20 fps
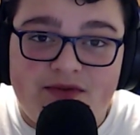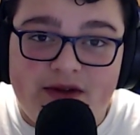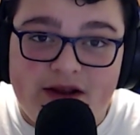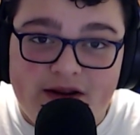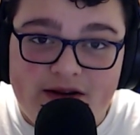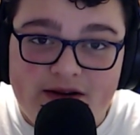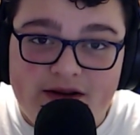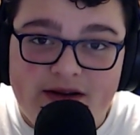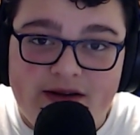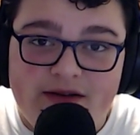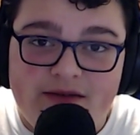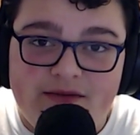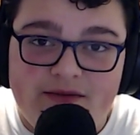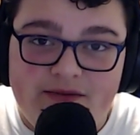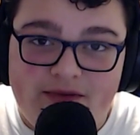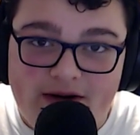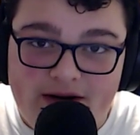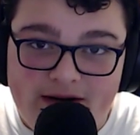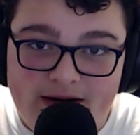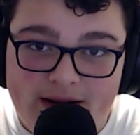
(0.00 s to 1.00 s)
very,
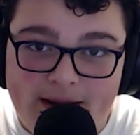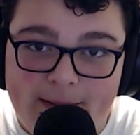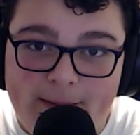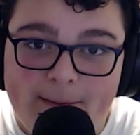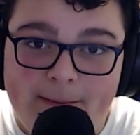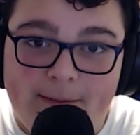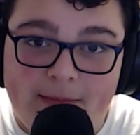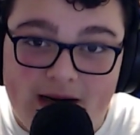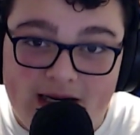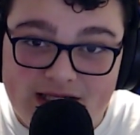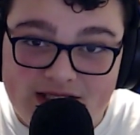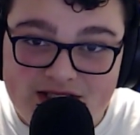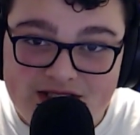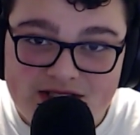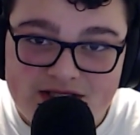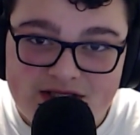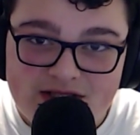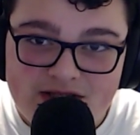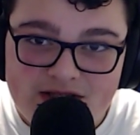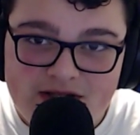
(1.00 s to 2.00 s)
very
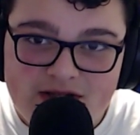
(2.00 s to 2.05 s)
much